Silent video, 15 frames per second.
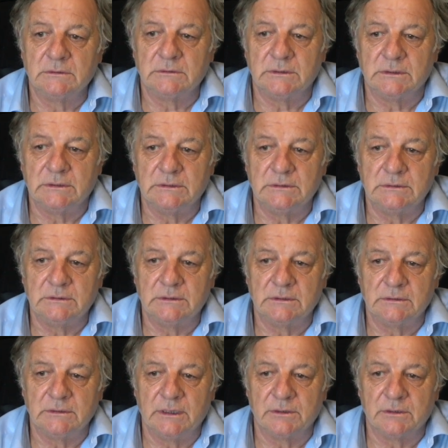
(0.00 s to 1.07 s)

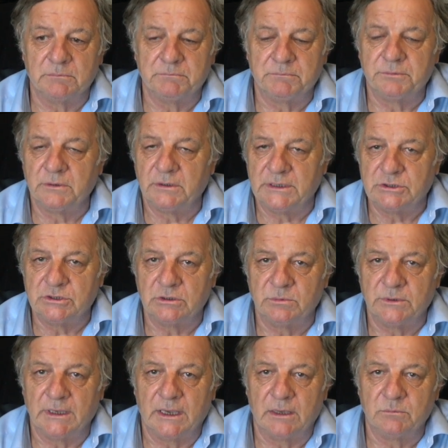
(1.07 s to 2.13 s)
The other issue
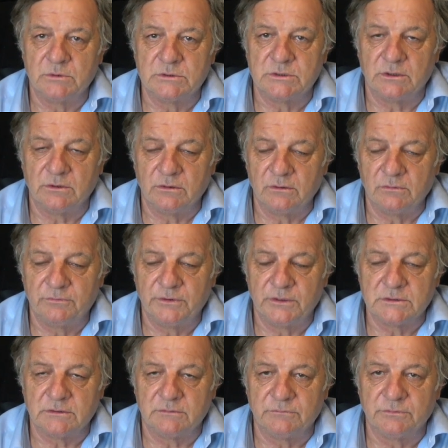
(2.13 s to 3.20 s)
we had was the oil
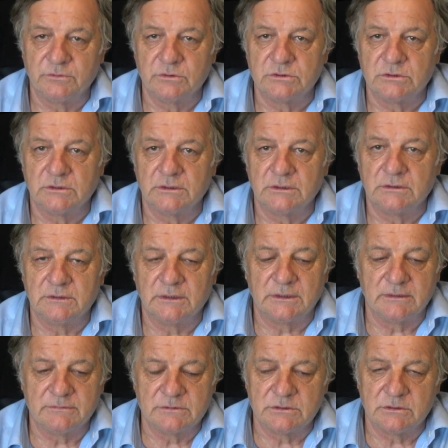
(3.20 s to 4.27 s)
filter. Unfortunately, they
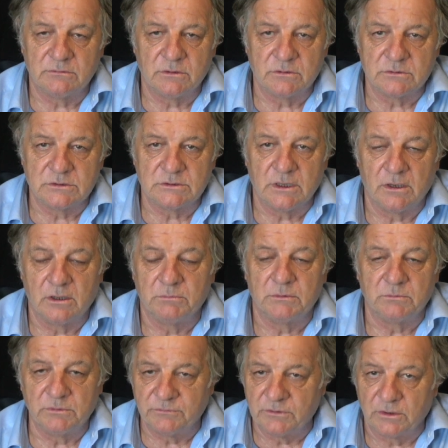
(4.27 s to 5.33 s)
gave us the wrong style,
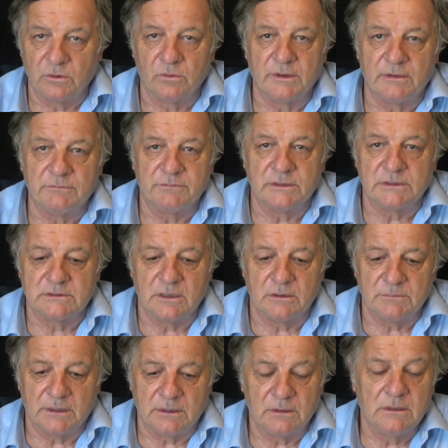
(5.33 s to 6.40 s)
but we've got all that fixed
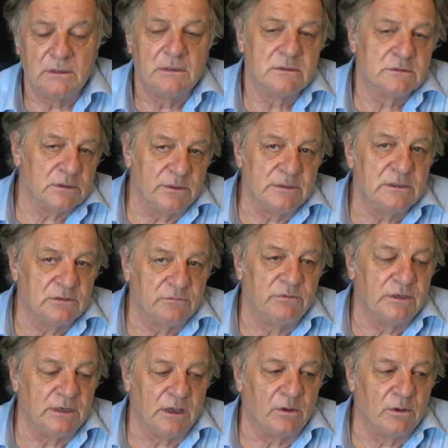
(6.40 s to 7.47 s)
up now. So in this
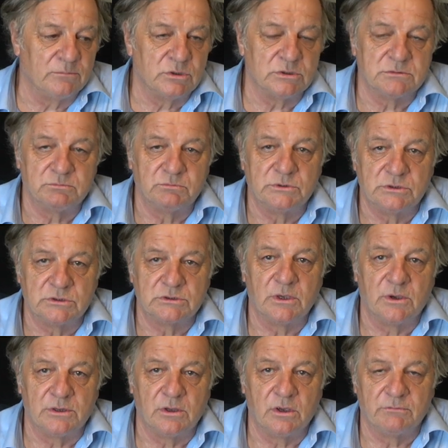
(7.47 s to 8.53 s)
video, we're just
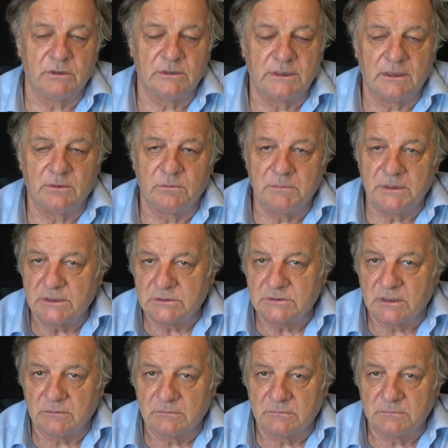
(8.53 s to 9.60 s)
going over it now. Amir's
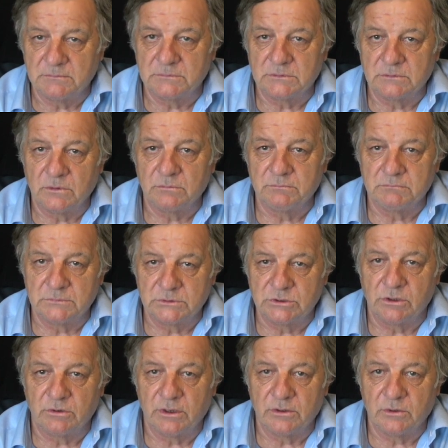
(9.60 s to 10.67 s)
done the
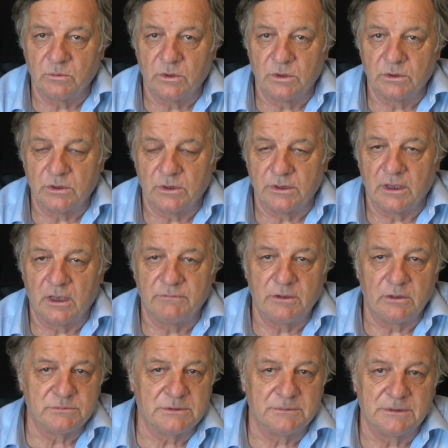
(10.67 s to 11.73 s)
majority of the work on it. I've
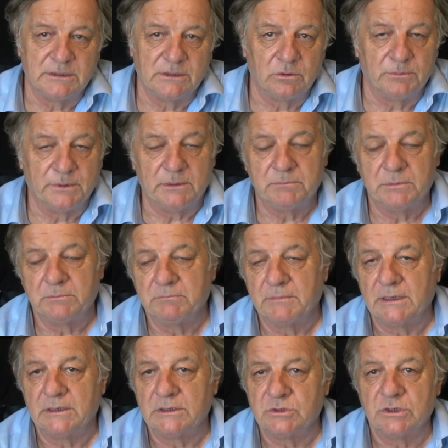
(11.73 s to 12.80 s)
helped him a little bit, but
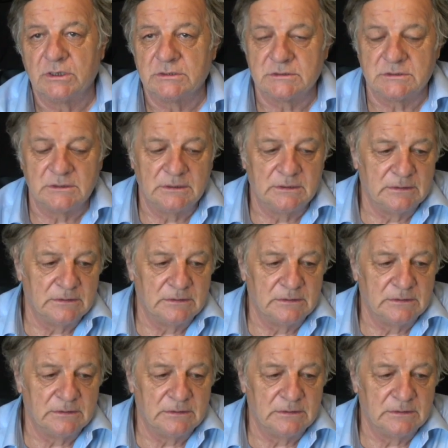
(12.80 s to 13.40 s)
mainly just